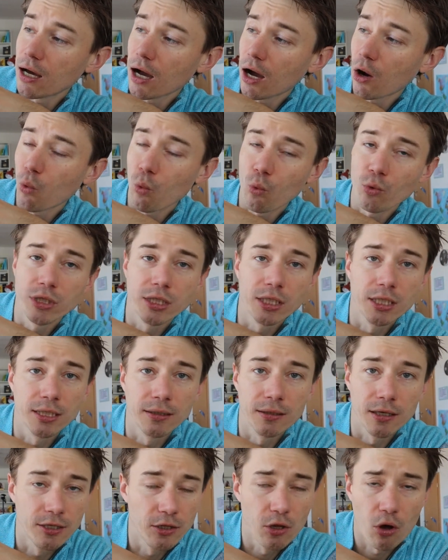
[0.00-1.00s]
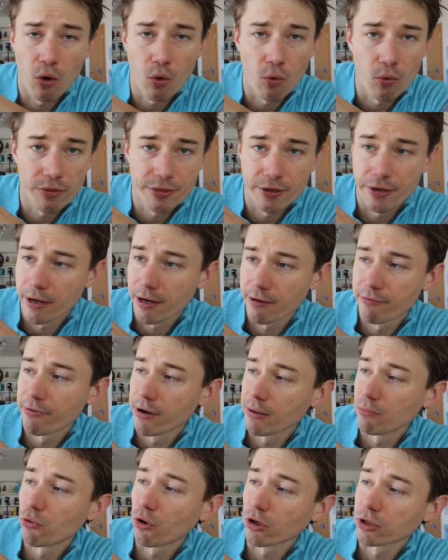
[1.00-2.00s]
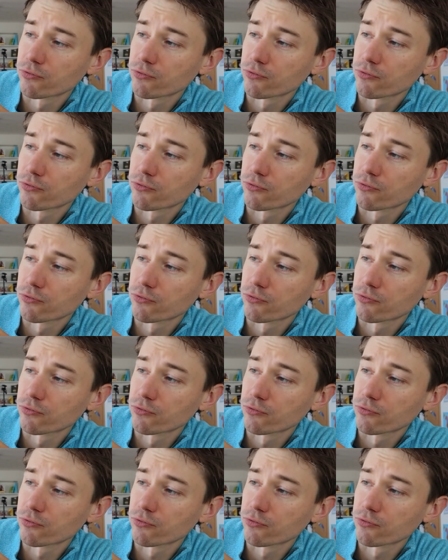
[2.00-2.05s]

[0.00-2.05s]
we know there are frameworks,